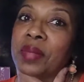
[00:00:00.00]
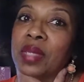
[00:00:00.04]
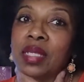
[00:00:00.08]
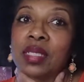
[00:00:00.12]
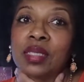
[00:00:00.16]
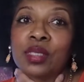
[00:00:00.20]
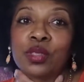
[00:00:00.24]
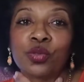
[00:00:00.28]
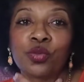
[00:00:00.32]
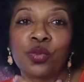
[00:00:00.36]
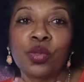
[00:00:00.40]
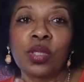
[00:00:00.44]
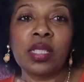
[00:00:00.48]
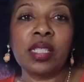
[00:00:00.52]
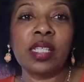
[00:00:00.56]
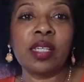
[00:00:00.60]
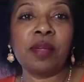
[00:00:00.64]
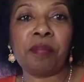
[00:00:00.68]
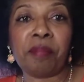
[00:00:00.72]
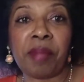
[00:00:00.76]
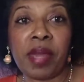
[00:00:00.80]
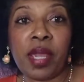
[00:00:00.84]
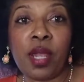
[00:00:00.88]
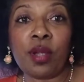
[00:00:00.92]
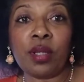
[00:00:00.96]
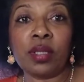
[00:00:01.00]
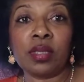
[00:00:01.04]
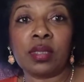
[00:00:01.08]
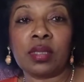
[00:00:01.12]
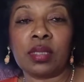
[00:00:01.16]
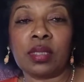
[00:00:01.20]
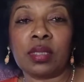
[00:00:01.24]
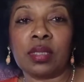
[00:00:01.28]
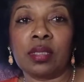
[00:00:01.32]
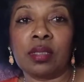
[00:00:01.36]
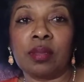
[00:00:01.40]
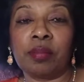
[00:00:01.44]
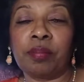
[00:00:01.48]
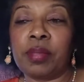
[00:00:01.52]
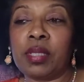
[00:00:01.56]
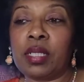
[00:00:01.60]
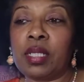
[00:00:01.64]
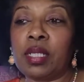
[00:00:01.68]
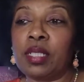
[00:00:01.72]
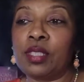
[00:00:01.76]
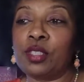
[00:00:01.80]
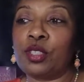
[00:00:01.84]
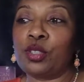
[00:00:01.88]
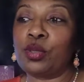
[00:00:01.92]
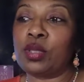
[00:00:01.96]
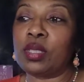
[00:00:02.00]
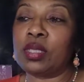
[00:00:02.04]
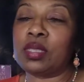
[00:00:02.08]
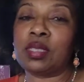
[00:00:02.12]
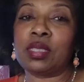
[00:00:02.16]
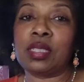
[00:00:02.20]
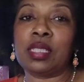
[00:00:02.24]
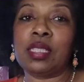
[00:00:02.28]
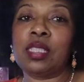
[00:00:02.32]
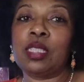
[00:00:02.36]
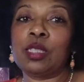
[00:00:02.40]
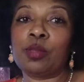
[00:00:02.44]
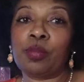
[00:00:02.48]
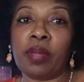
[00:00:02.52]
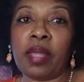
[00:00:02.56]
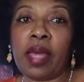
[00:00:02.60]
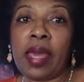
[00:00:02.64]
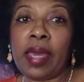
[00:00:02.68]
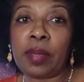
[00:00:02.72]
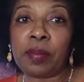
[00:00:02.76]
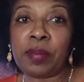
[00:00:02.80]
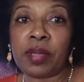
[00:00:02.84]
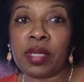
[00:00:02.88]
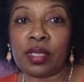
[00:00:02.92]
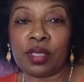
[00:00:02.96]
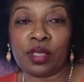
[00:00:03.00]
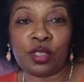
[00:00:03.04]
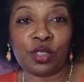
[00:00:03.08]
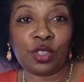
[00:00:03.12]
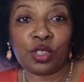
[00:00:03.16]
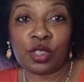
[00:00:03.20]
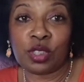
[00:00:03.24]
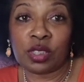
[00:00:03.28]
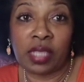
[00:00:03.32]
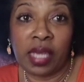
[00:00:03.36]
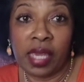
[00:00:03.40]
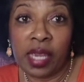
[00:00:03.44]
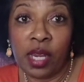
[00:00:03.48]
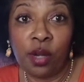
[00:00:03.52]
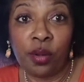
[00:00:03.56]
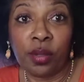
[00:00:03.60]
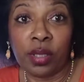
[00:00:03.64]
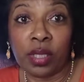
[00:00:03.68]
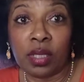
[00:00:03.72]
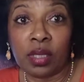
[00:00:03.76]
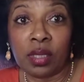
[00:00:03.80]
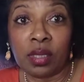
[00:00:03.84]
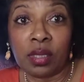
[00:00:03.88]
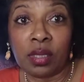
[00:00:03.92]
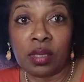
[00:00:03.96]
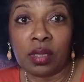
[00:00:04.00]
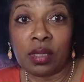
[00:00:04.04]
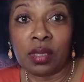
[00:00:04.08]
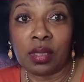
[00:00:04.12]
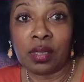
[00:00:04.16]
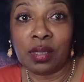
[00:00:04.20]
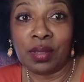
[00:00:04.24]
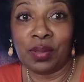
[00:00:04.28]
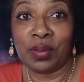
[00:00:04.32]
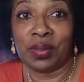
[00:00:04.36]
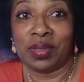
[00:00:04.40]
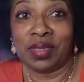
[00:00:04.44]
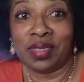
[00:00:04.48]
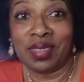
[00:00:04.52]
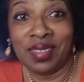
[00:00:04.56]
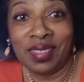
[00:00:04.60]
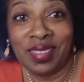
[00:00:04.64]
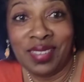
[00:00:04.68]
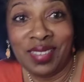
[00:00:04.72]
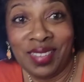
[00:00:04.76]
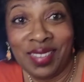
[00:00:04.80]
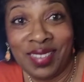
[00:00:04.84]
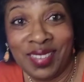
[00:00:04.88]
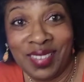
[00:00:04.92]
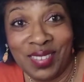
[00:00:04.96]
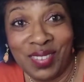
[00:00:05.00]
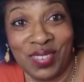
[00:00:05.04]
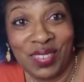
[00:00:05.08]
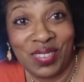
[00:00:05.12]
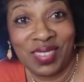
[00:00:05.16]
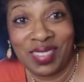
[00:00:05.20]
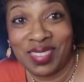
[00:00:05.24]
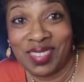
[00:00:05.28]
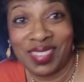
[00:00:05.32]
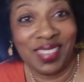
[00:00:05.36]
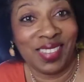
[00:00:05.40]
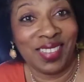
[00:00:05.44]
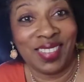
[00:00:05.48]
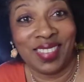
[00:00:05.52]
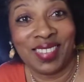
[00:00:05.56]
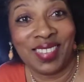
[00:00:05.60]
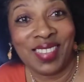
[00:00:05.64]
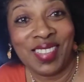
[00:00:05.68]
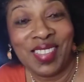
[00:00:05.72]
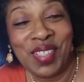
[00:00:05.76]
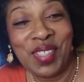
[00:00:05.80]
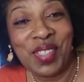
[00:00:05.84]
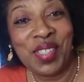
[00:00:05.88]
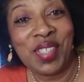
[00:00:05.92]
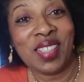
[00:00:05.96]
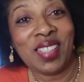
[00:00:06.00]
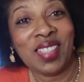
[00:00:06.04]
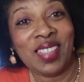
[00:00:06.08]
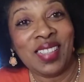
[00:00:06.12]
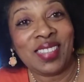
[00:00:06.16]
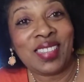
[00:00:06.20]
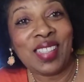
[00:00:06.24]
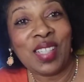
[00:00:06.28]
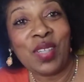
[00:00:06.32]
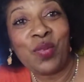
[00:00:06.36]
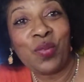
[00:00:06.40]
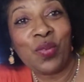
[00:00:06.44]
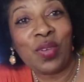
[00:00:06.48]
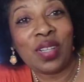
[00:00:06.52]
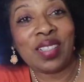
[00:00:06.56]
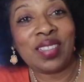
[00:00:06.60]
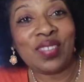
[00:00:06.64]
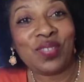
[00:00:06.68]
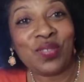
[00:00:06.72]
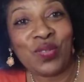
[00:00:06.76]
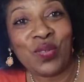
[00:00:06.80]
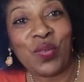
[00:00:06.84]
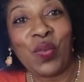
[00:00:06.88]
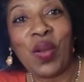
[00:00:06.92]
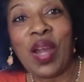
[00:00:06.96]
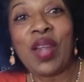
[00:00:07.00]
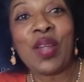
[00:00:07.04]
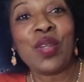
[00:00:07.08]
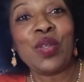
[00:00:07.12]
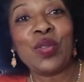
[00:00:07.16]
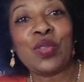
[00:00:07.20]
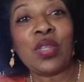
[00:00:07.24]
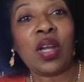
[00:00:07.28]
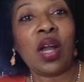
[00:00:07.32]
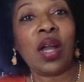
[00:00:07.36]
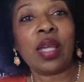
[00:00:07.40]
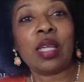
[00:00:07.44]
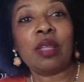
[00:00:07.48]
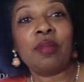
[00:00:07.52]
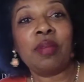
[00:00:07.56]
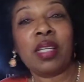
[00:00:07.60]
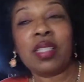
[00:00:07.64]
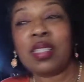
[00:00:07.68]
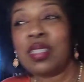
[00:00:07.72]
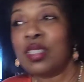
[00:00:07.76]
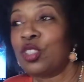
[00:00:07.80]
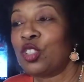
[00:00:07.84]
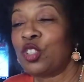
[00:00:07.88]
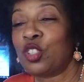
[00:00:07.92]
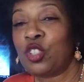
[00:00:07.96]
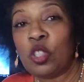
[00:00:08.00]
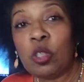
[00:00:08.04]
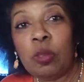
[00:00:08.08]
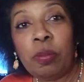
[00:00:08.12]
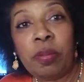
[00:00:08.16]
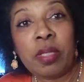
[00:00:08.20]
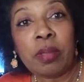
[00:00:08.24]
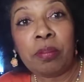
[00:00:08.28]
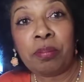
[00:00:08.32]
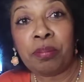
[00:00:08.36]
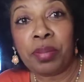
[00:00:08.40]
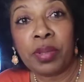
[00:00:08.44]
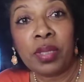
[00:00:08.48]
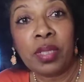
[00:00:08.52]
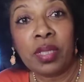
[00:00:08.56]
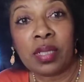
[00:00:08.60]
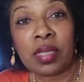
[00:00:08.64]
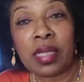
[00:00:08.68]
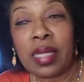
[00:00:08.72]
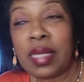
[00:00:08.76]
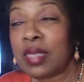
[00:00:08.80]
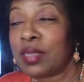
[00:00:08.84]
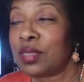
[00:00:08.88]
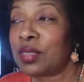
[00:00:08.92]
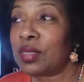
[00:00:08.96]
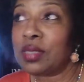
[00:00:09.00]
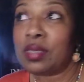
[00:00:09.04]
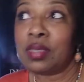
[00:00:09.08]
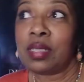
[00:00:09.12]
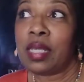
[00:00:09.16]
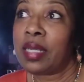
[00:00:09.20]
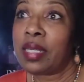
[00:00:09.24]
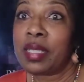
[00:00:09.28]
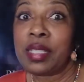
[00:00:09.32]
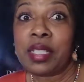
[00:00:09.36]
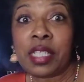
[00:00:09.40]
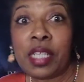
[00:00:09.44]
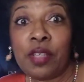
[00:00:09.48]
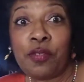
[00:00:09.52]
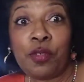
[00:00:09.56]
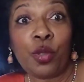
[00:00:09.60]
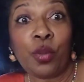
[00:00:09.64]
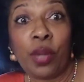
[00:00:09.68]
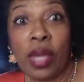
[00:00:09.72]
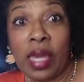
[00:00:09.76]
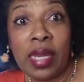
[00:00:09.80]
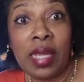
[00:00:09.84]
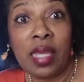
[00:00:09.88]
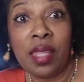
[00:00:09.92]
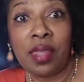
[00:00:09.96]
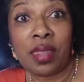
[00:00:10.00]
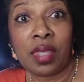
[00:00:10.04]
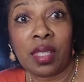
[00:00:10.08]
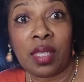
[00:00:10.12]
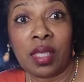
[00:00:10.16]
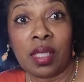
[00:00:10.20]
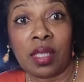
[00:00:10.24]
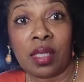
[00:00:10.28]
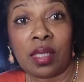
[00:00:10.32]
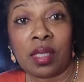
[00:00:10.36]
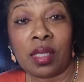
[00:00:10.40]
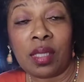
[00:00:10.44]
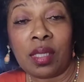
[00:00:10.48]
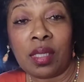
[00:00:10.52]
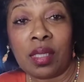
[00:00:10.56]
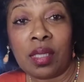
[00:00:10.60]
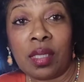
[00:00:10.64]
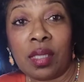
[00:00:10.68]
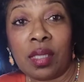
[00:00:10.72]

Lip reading: it's really embarrassing because you can see these black men are just scary. It's, it's like, why are you talking about this stupid book? It's not going to give you anything.